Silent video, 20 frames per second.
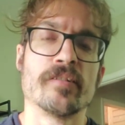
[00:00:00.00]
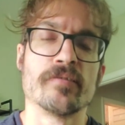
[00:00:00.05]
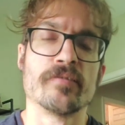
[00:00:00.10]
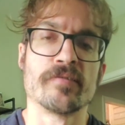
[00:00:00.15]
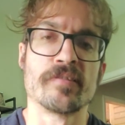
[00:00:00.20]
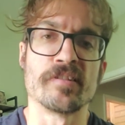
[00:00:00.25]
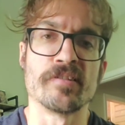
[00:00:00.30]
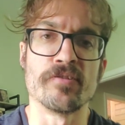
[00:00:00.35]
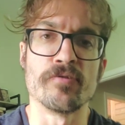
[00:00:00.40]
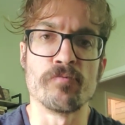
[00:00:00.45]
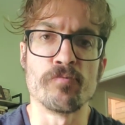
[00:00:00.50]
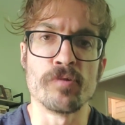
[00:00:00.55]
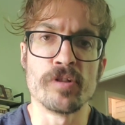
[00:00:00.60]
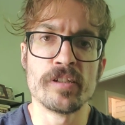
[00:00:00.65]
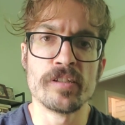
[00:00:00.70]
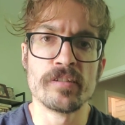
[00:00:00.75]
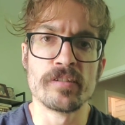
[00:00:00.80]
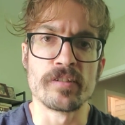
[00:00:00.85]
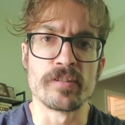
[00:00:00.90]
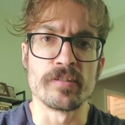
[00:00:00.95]
So the
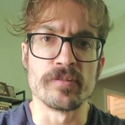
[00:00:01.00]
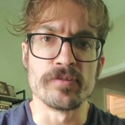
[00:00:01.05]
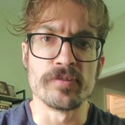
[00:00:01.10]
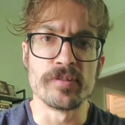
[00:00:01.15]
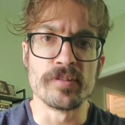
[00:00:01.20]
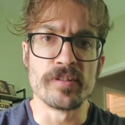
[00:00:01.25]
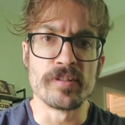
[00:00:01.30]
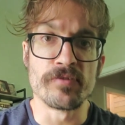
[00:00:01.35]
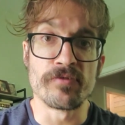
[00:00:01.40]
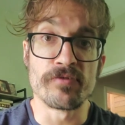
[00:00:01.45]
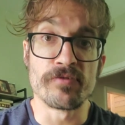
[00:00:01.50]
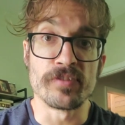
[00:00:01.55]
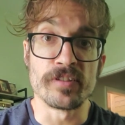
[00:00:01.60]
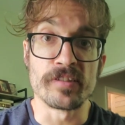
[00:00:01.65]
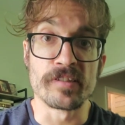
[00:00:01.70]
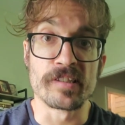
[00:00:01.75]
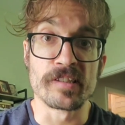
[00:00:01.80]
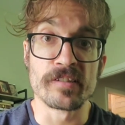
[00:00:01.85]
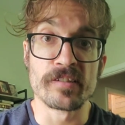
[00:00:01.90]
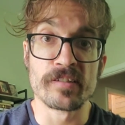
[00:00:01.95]
one good
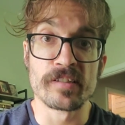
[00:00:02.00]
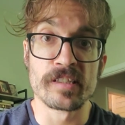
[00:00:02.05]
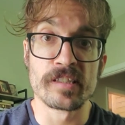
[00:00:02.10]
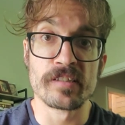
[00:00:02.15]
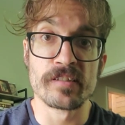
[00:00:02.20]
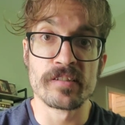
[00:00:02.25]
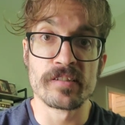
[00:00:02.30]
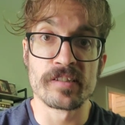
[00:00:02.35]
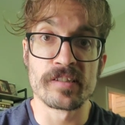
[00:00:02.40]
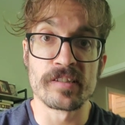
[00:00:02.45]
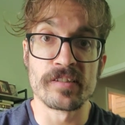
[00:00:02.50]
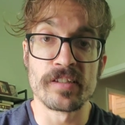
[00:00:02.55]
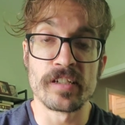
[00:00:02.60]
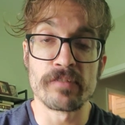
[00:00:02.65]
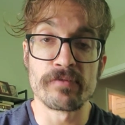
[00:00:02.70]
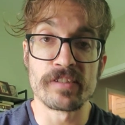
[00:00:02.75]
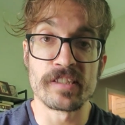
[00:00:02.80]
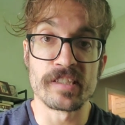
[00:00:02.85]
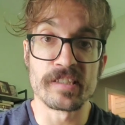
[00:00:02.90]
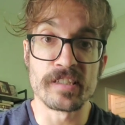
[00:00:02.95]
defense against this that
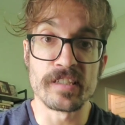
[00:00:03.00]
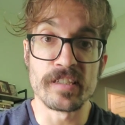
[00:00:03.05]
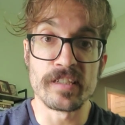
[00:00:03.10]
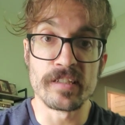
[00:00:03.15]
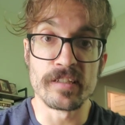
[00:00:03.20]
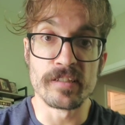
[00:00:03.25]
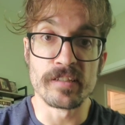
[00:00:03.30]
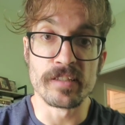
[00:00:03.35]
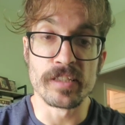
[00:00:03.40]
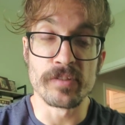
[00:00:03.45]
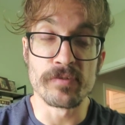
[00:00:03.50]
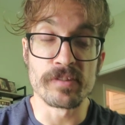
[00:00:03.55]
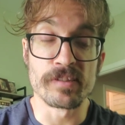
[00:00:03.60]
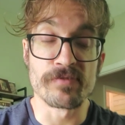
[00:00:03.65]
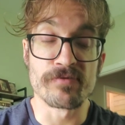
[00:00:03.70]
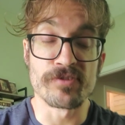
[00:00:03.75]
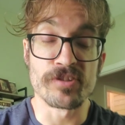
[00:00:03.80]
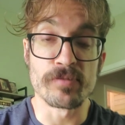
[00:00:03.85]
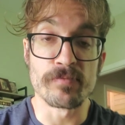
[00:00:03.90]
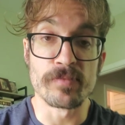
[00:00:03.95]
I've seen, and that was
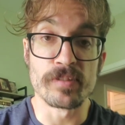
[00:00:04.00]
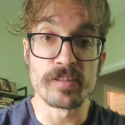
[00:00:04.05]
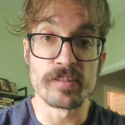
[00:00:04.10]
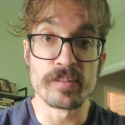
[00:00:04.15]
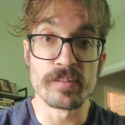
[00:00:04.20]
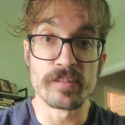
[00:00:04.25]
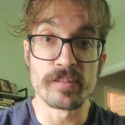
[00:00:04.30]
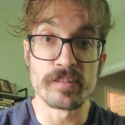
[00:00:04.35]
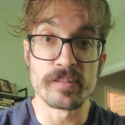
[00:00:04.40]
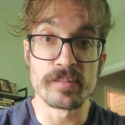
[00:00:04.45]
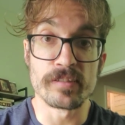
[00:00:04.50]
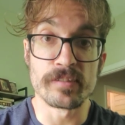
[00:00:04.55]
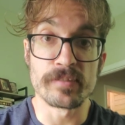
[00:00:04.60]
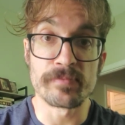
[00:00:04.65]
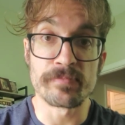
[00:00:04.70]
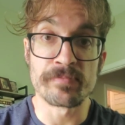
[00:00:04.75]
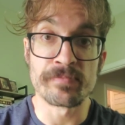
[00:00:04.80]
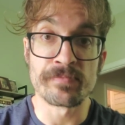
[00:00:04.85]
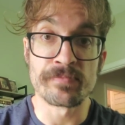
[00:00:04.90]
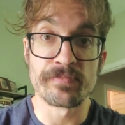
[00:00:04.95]
from the
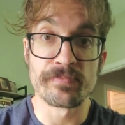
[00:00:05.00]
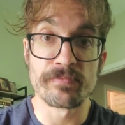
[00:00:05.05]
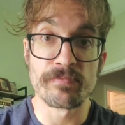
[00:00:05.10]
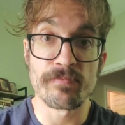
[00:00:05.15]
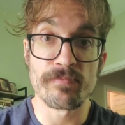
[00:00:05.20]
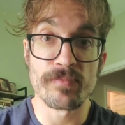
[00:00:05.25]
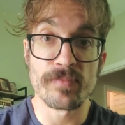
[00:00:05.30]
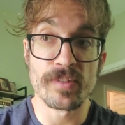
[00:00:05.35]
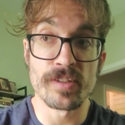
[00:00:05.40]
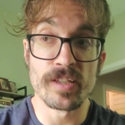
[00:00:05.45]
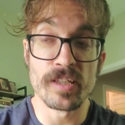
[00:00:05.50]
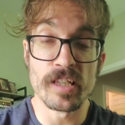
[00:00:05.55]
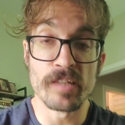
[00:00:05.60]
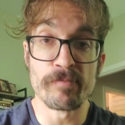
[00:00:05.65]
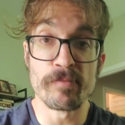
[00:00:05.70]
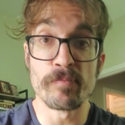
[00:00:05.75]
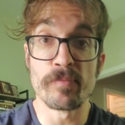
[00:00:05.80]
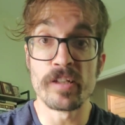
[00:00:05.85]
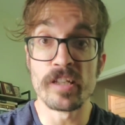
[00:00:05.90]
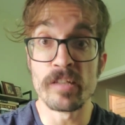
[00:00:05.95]

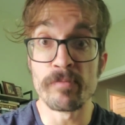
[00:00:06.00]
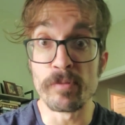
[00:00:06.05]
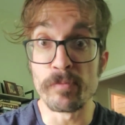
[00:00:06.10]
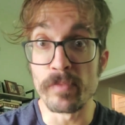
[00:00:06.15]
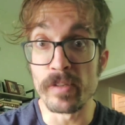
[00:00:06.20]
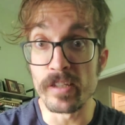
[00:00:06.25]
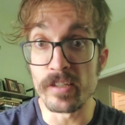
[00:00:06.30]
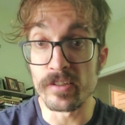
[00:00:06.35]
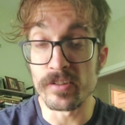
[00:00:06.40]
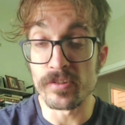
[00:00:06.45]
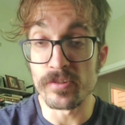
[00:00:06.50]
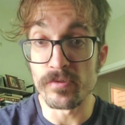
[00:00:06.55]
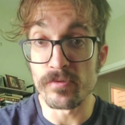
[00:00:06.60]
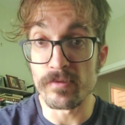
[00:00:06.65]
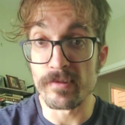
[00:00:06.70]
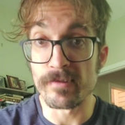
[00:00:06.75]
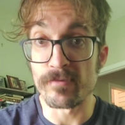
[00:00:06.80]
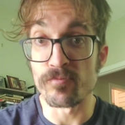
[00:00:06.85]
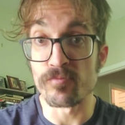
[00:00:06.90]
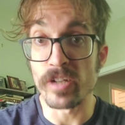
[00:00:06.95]
MMA
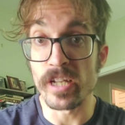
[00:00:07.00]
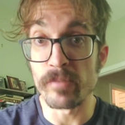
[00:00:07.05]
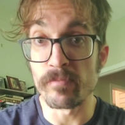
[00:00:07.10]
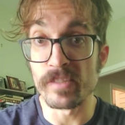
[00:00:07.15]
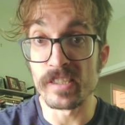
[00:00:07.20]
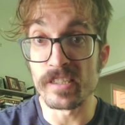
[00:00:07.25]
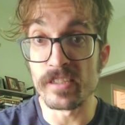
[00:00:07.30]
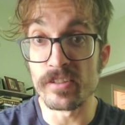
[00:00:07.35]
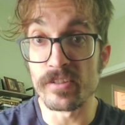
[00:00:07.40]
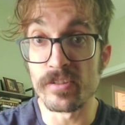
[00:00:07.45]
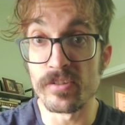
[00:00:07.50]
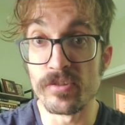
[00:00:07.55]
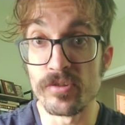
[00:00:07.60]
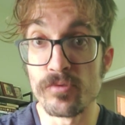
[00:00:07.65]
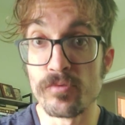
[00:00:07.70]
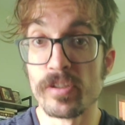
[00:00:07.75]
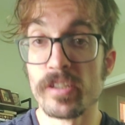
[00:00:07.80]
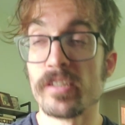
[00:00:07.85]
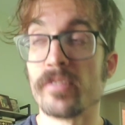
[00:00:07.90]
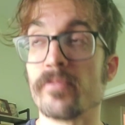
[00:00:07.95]
coach Ramsey
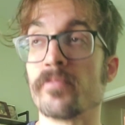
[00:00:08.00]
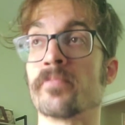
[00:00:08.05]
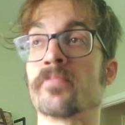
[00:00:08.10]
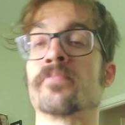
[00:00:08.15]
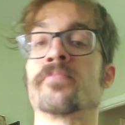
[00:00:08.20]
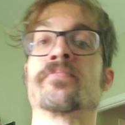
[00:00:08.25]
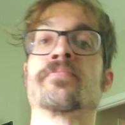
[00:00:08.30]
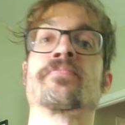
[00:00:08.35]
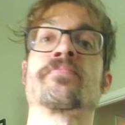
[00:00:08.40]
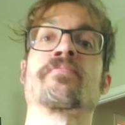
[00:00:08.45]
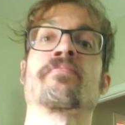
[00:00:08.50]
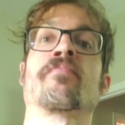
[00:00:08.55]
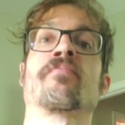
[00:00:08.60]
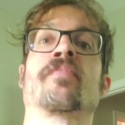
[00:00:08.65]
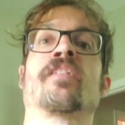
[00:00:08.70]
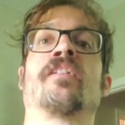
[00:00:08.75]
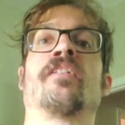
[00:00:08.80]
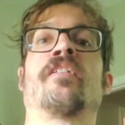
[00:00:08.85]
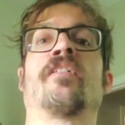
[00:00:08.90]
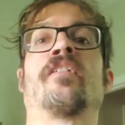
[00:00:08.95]
Dewey.
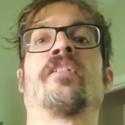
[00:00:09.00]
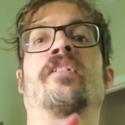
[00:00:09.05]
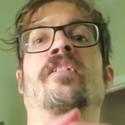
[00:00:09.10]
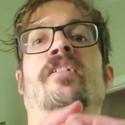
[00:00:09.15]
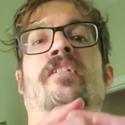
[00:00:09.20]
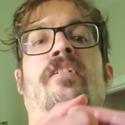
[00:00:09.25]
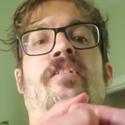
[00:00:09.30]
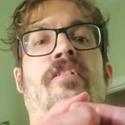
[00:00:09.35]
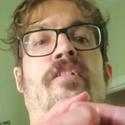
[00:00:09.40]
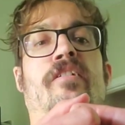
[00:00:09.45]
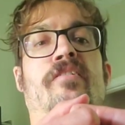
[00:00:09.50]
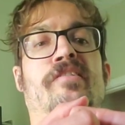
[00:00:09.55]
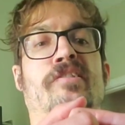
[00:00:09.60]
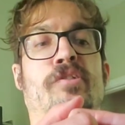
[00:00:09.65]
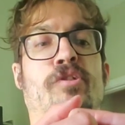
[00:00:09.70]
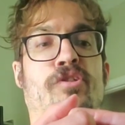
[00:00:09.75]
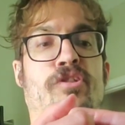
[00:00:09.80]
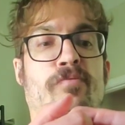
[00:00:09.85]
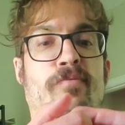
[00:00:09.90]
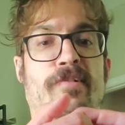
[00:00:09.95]
He has a
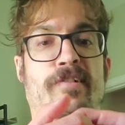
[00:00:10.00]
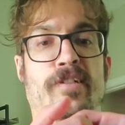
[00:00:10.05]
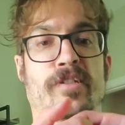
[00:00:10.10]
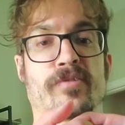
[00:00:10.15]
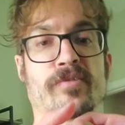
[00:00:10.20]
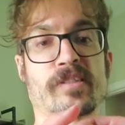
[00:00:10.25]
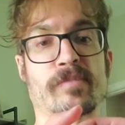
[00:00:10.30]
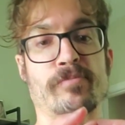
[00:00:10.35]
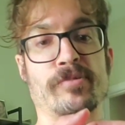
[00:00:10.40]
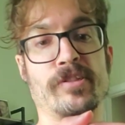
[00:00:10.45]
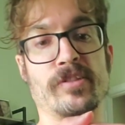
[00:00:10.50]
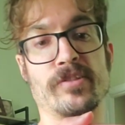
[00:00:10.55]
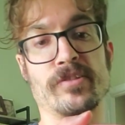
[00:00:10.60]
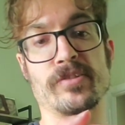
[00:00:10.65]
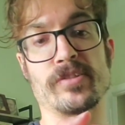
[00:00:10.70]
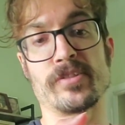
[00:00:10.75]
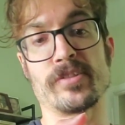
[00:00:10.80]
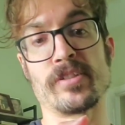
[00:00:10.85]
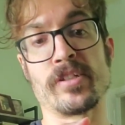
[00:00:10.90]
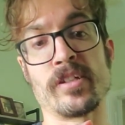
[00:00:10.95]
YouTube channel that's pretty
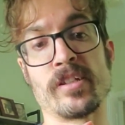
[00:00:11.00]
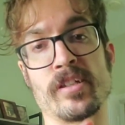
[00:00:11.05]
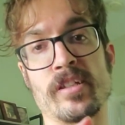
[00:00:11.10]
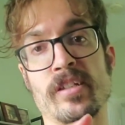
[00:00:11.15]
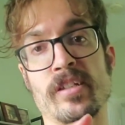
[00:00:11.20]
good.